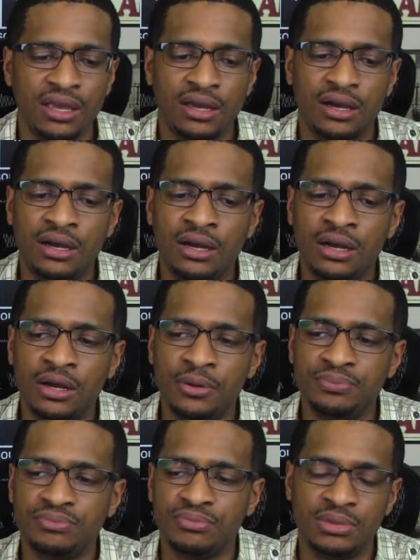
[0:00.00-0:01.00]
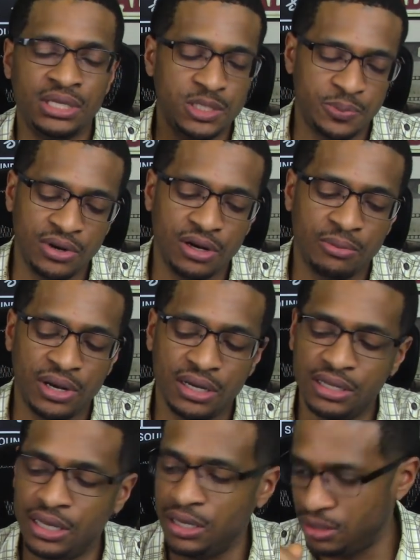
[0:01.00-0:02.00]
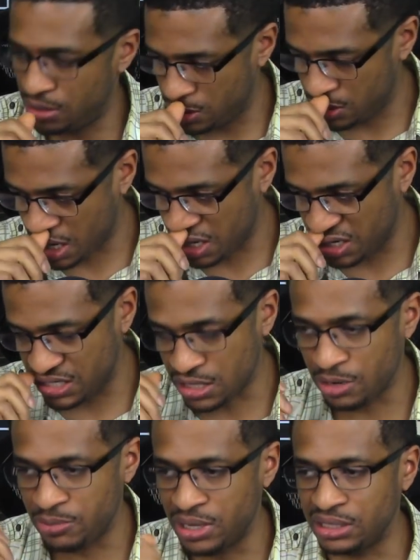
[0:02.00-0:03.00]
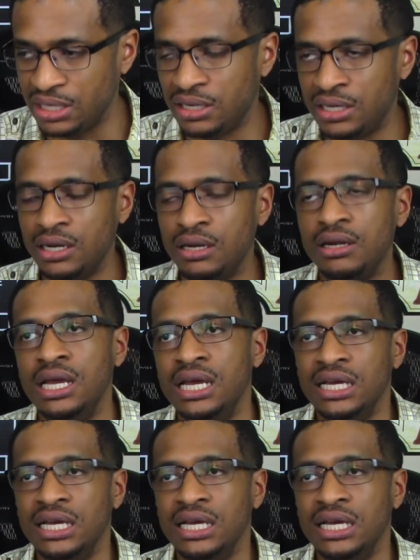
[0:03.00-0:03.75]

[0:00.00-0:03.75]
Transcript: Um, disappointed about that. I could talk about that later.